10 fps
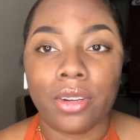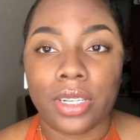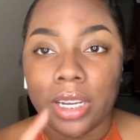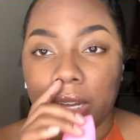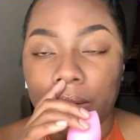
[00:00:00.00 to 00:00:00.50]
and
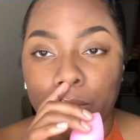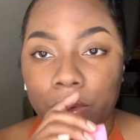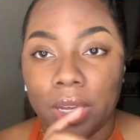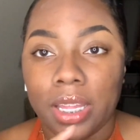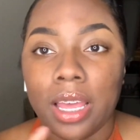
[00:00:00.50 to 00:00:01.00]
it comes
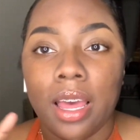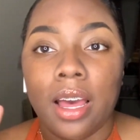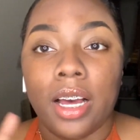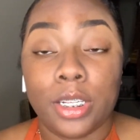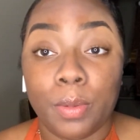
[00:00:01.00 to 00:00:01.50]
with
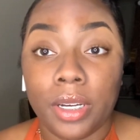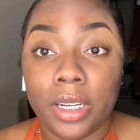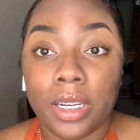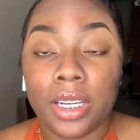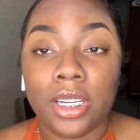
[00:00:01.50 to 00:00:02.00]
a
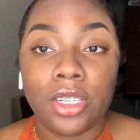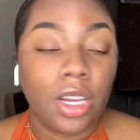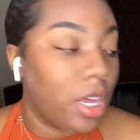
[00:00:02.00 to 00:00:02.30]
sponge,